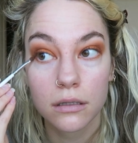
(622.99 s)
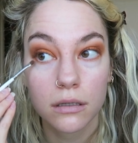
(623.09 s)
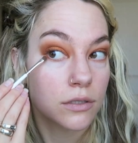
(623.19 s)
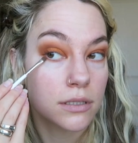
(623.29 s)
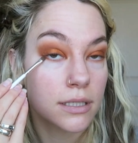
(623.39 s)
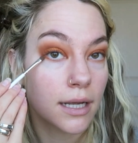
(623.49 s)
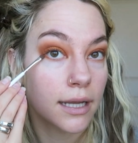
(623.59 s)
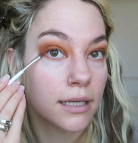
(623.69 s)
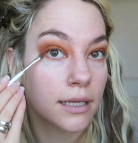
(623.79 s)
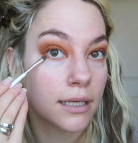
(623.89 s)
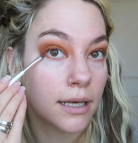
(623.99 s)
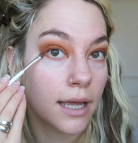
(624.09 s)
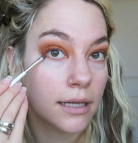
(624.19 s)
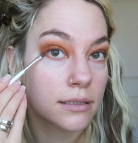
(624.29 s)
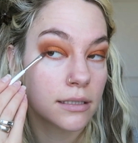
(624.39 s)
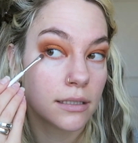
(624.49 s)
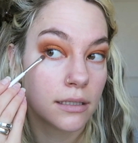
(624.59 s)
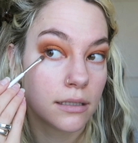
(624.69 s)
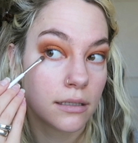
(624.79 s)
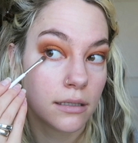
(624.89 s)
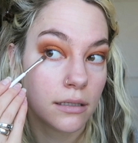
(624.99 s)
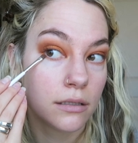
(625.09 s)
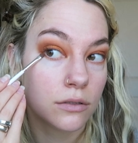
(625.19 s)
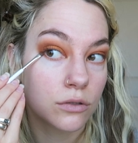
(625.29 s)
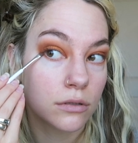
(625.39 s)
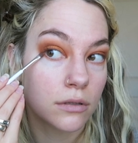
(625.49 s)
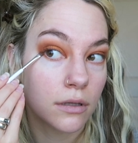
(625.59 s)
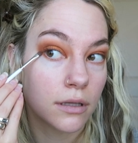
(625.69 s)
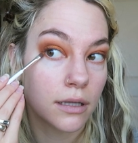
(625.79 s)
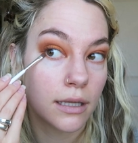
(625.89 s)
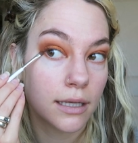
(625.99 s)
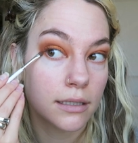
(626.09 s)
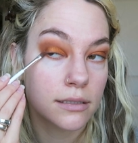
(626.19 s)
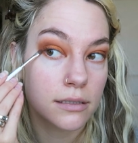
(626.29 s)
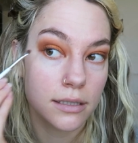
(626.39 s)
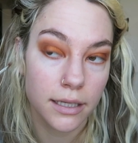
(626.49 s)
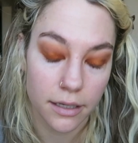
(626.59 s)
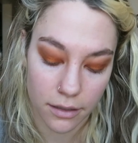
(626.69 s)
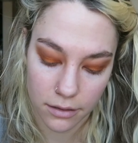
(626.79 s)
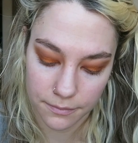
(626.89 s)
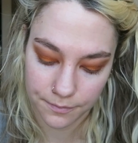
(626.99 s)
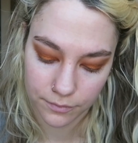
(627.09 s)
just to kind of connect this here,